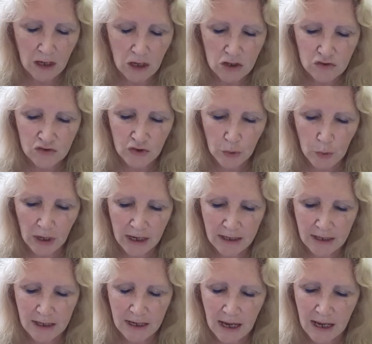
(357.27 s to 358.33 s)
So
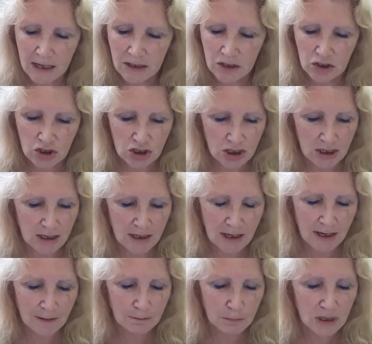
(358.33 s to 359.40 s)
any energy
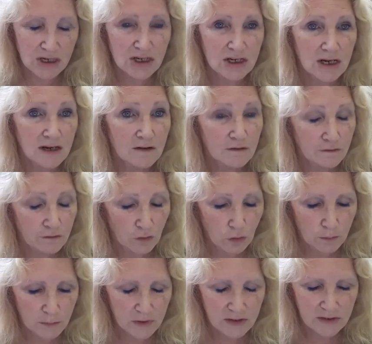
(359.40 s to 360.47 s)
emitting
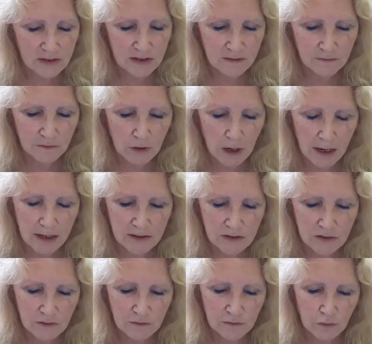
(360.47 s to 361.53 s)
from this
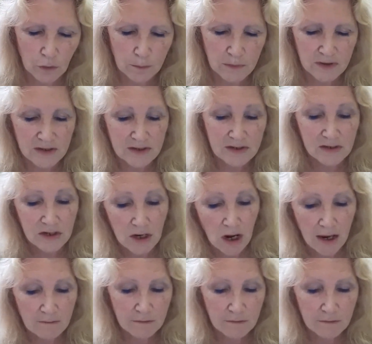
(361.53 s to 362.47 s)
device from this time